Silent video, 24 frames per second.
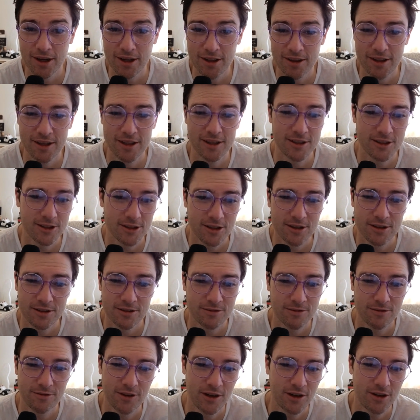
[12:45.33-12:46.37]
I think it's
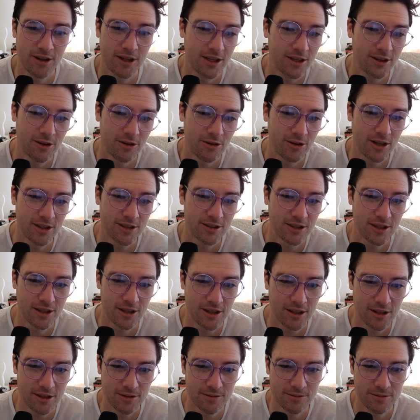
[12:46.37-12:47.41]
very interesting.
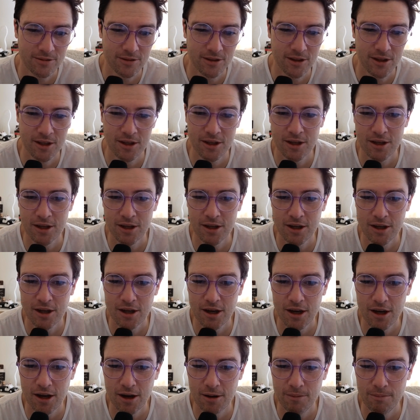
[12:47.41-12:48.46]

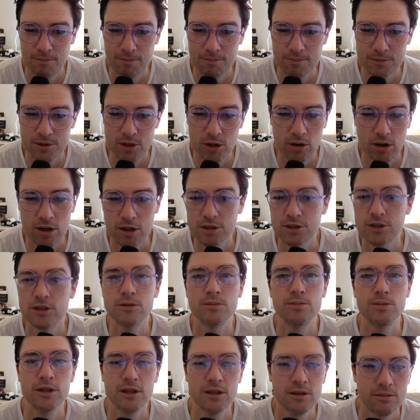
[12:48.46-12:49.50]
And so I'll just
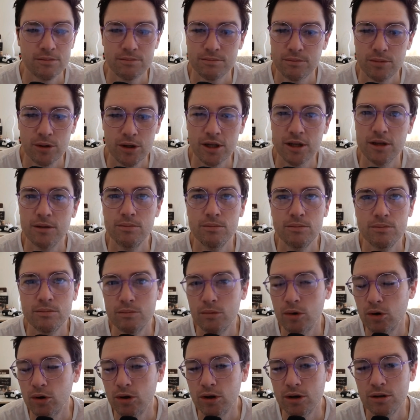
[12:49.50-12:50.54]
be bringing
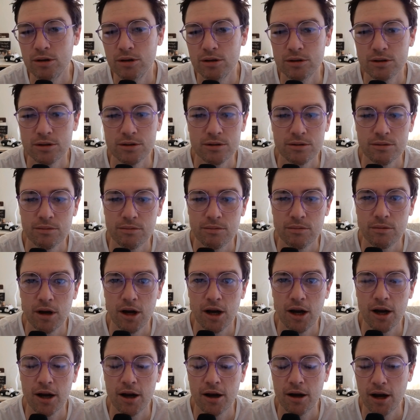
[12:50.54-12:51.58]
more
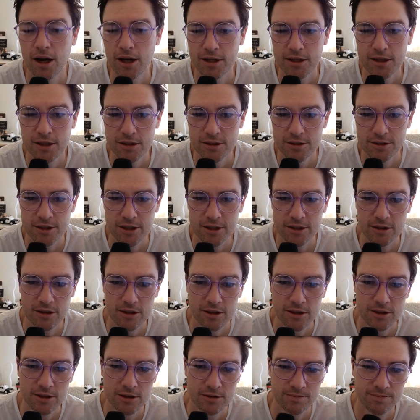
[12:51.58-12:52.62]
ideas like
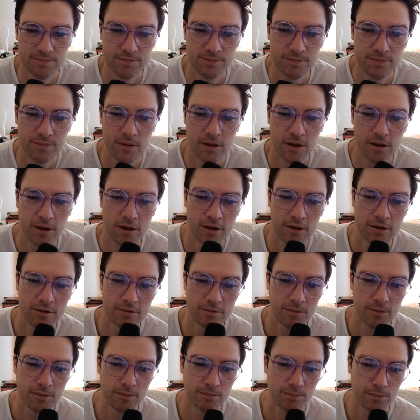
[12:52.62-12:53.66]
this.
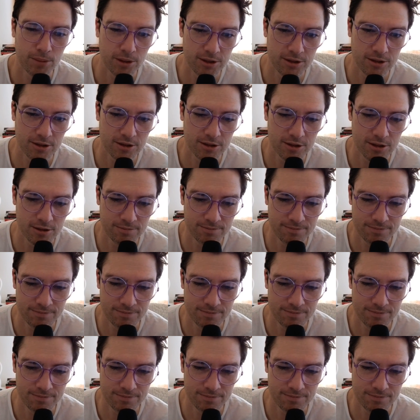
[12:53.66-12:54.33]
Please listen.